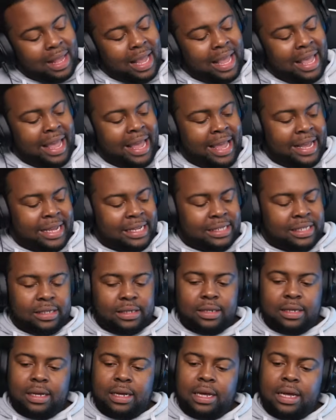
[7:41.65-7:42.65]
is
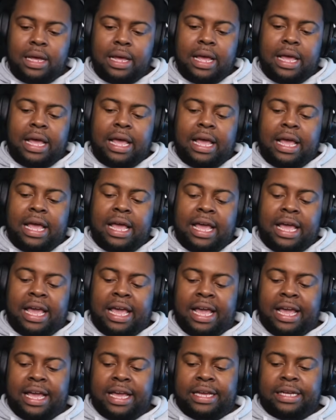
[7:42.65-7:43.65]

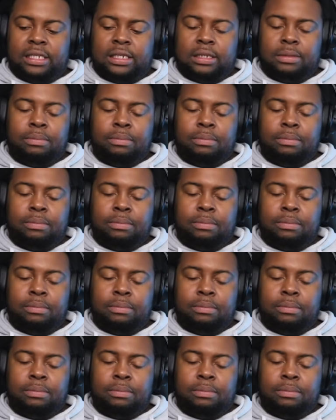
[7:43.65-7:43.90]
his